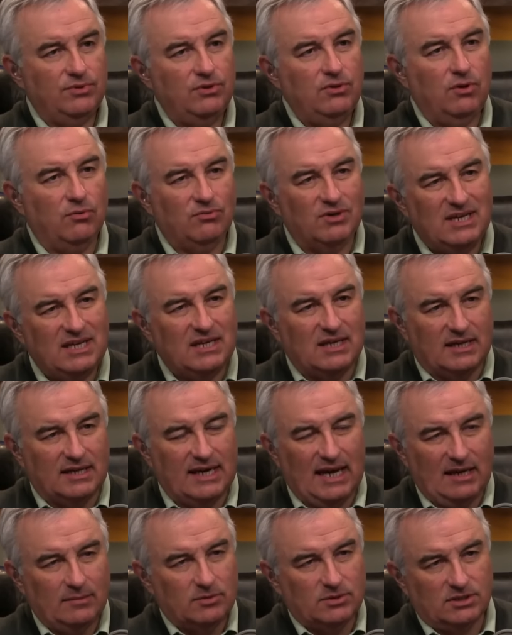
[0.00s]
you don't need a
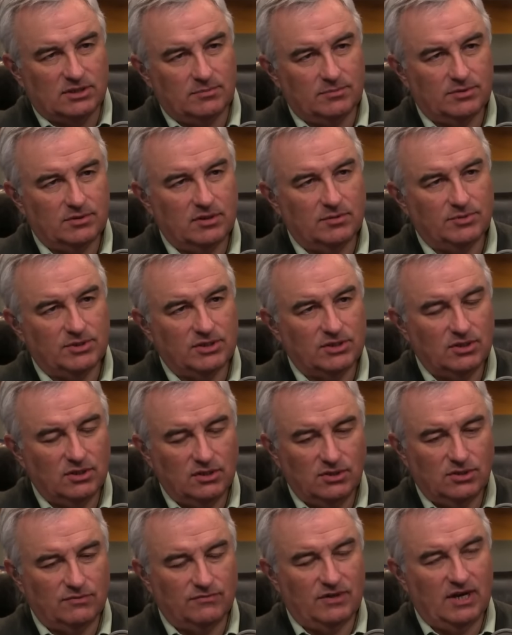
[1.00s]
cable subscription as long
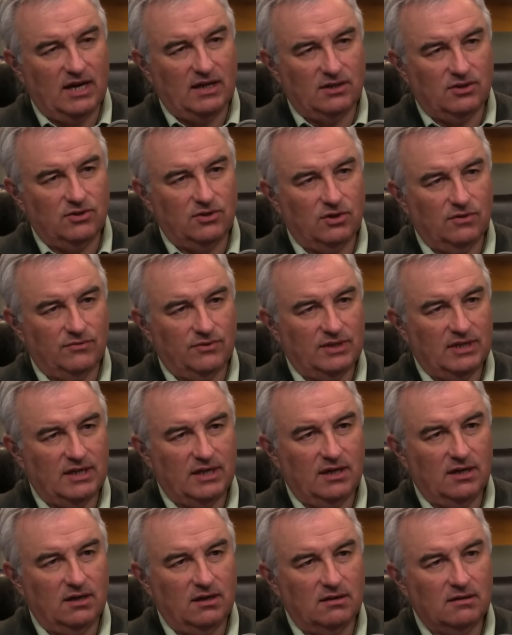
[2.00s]
as you've got good over the
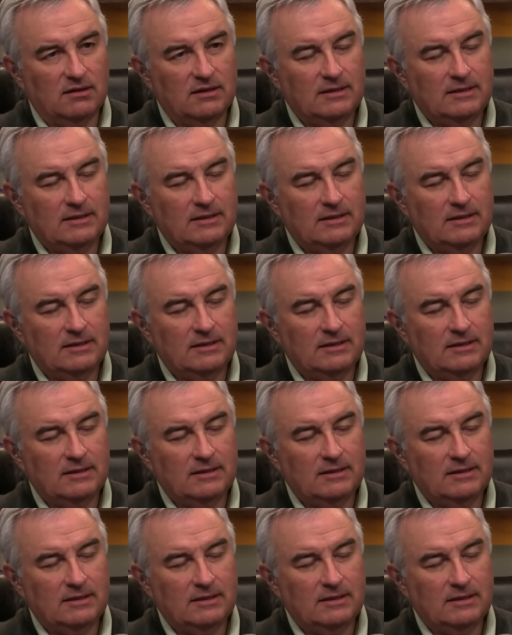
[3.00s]
air.